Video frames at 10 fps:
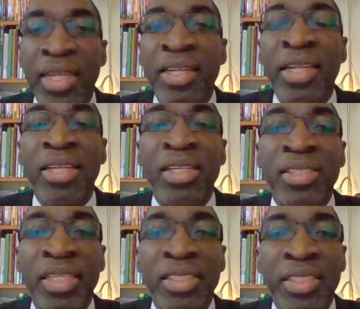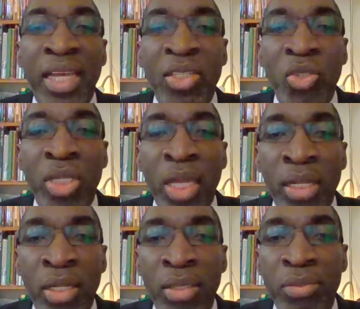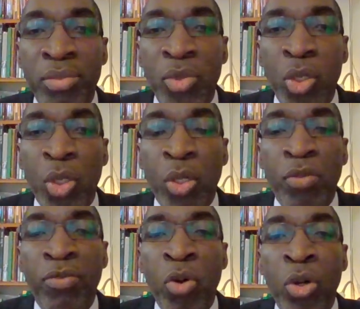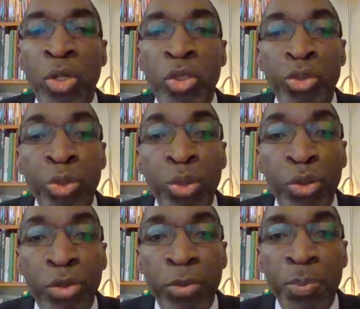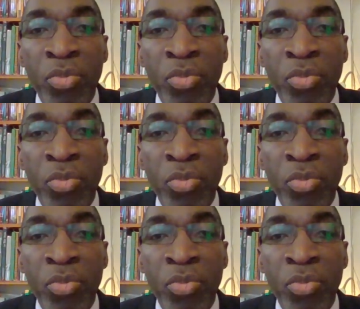let us stand together for truth.